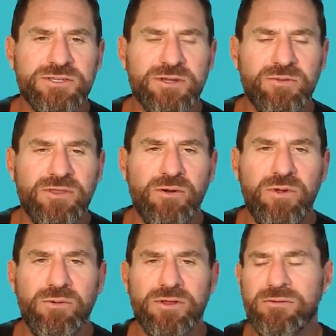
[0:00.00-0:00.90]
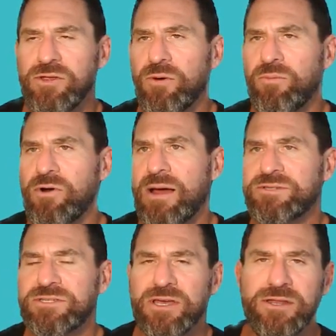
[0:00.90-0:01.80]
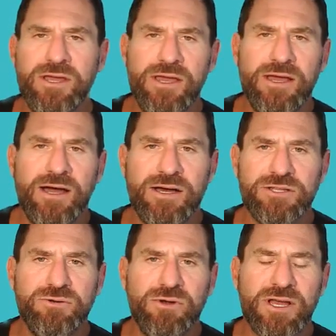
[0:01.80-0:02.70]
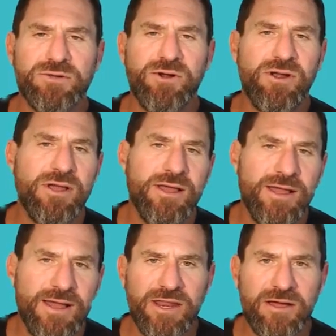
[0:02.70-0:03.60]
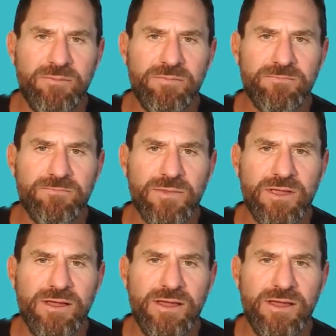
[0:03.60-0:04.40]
This is something that we would, perhaps send to a customer after signing up.